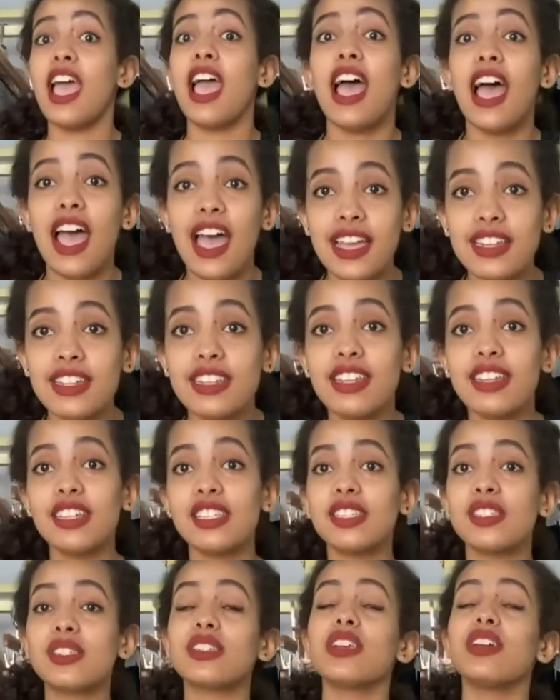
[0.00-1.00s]
And
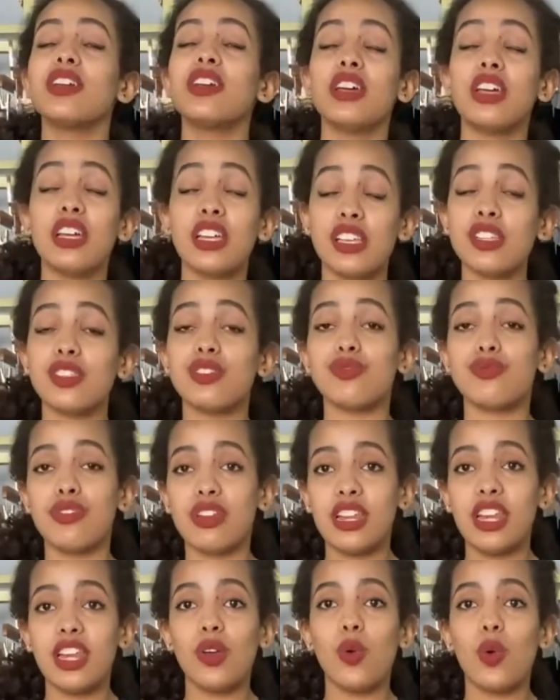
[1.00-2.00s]
this is
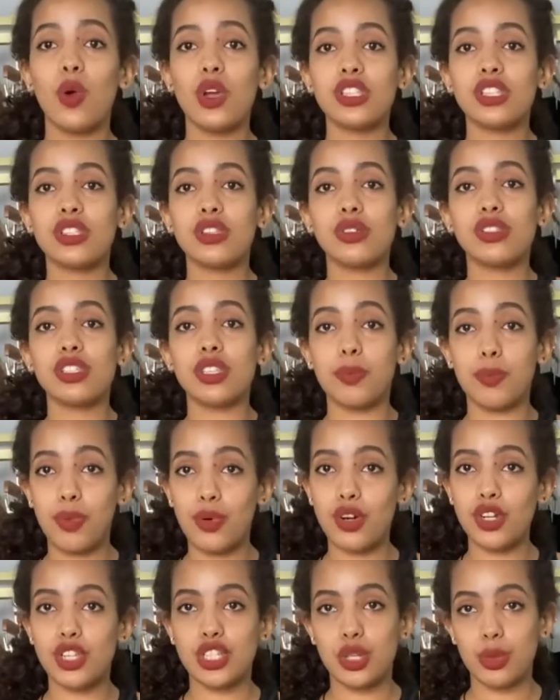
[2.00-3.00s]
really going to
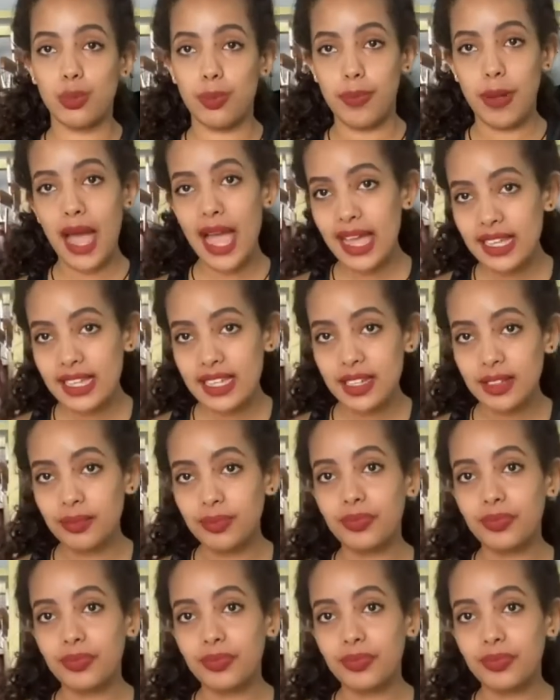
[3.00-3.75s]
support your back.